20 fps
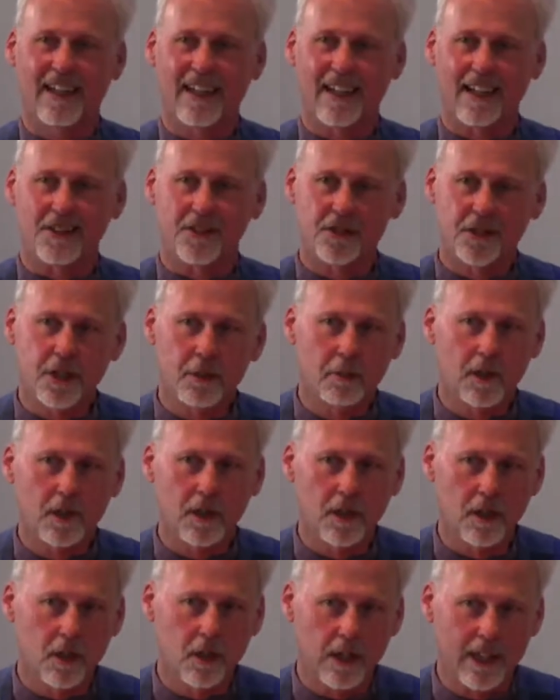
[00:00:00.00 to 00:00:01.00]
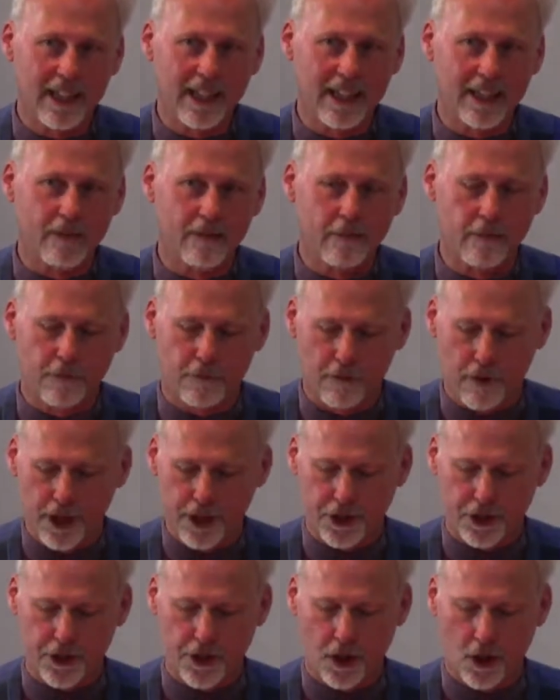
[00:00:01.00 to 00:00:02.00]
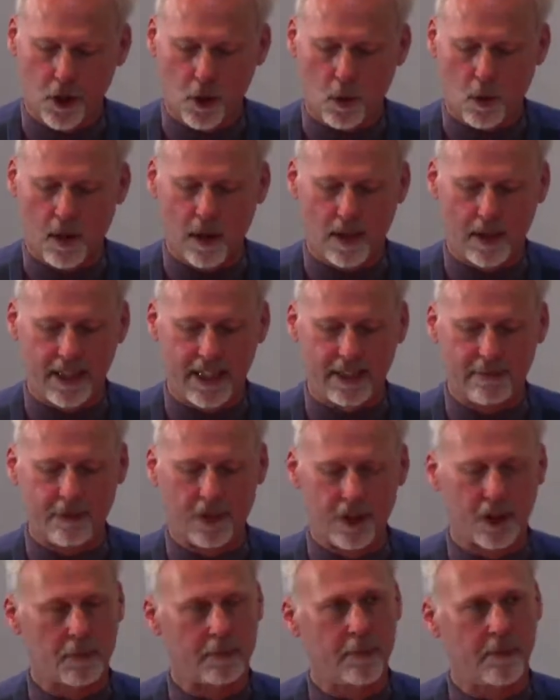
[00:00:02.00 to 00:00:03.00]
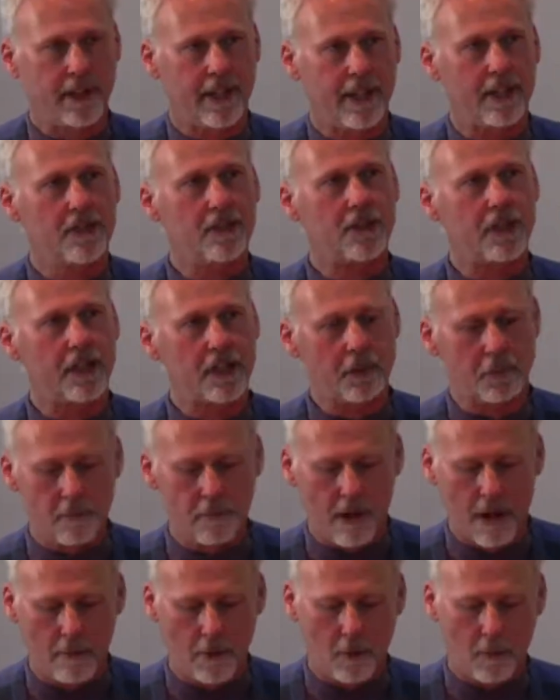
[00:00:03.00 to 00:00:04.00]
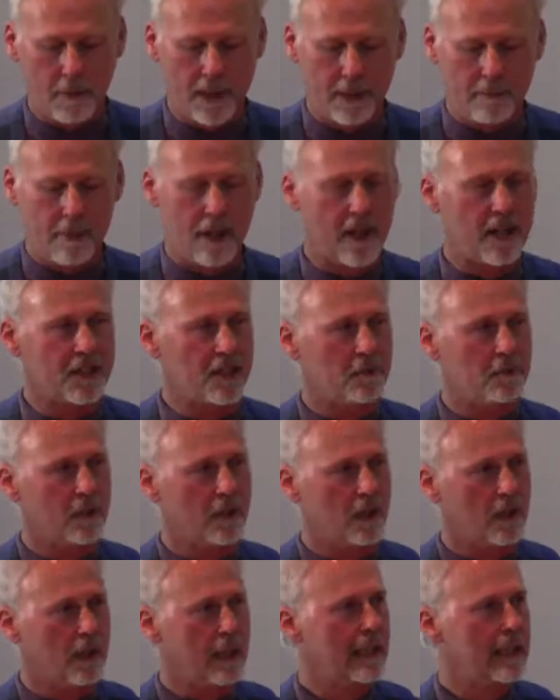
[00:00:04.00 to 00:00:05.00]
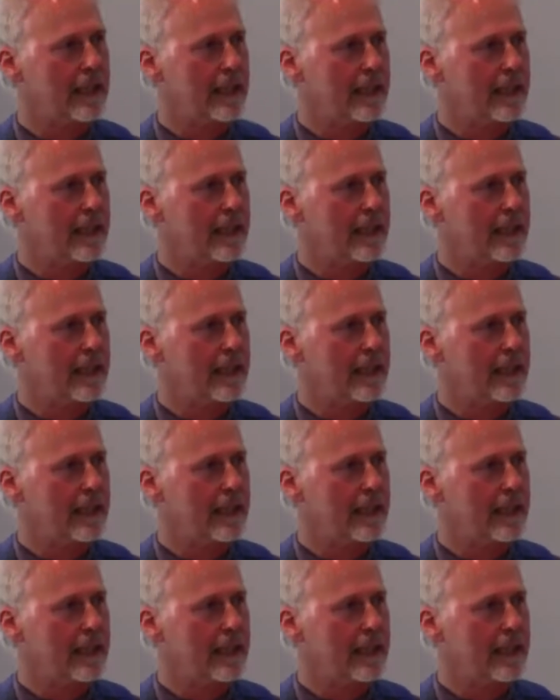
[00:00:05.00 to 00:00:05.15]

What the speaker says: a similarly fresh quality of experience is probably possible